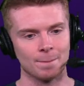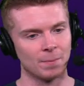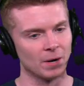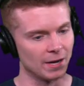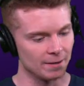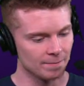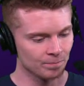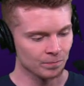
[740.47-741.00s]

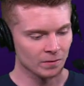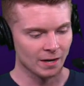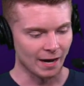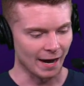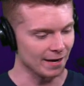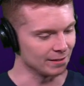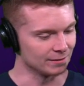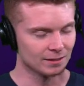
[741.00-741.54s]
But
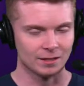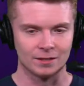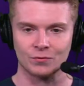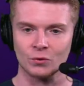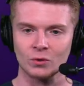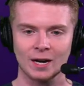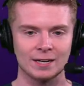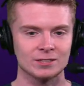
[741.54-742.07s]
hey, if
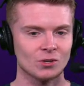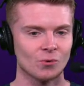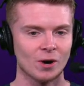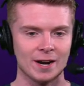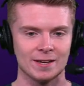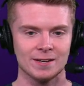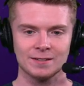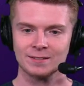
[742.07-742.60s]
you guys are
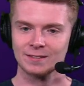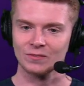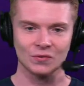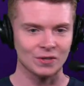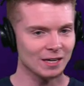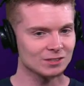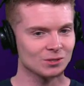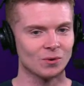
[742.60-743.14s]
ready, if you
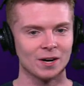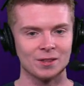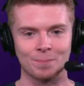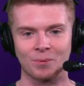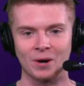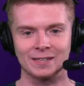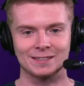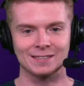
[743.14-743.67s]
guys are ready to
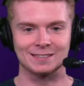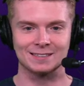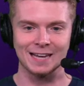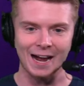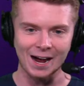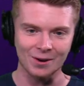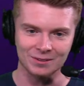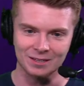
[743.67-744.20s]
break this
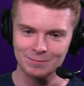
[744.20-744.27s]
down,